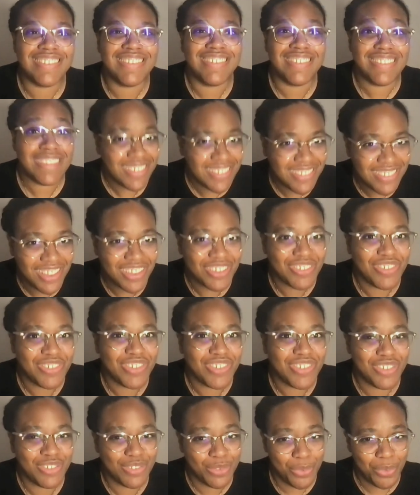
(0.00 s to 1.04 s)
600
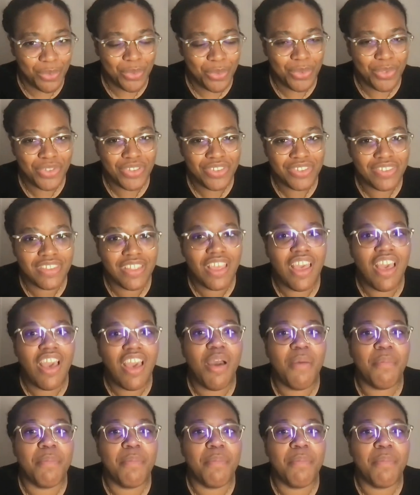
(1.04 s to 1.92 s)
schools, mm-hmm.